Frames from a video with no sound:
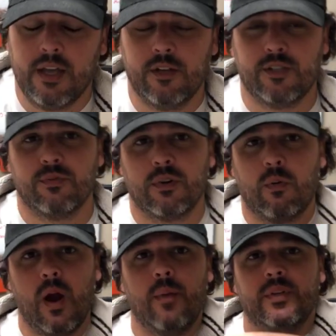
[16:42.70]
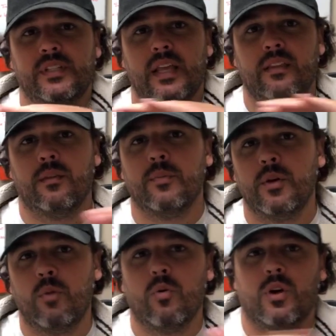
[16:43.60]
here's the requirements, that the
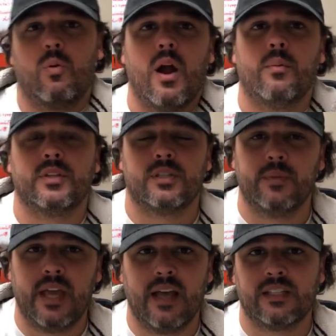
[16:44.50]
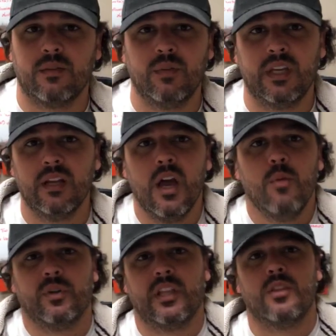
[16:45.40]
minimal requirements somebody has to meet.
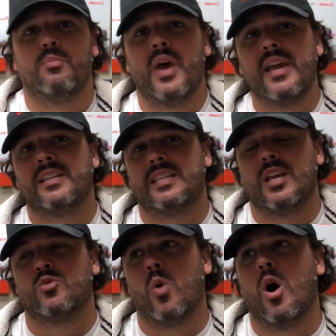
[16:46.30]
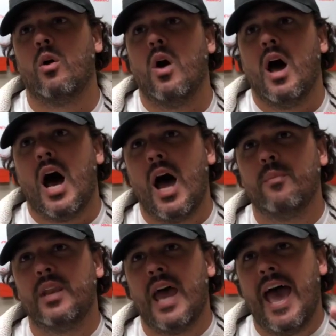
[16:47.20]
But then the bank says, well, I'm
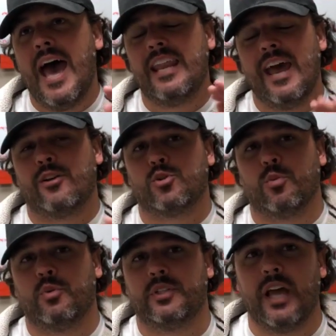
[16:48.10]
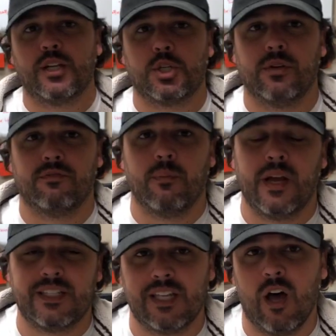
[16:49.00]
going to add extra protection for
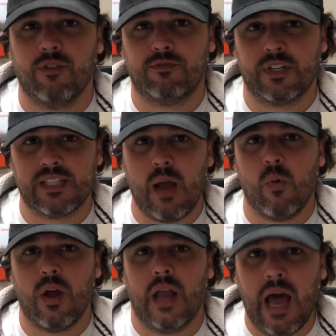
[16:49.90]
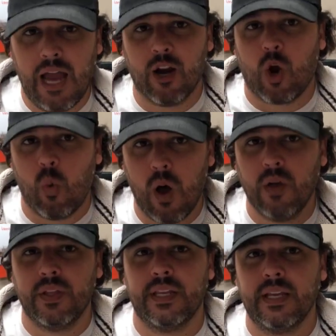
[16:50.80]
myself because I want higher
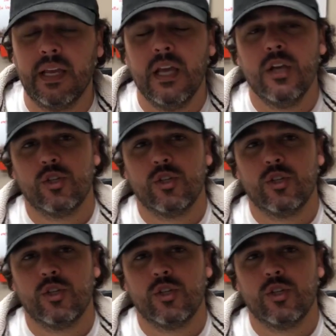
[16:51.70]
quality.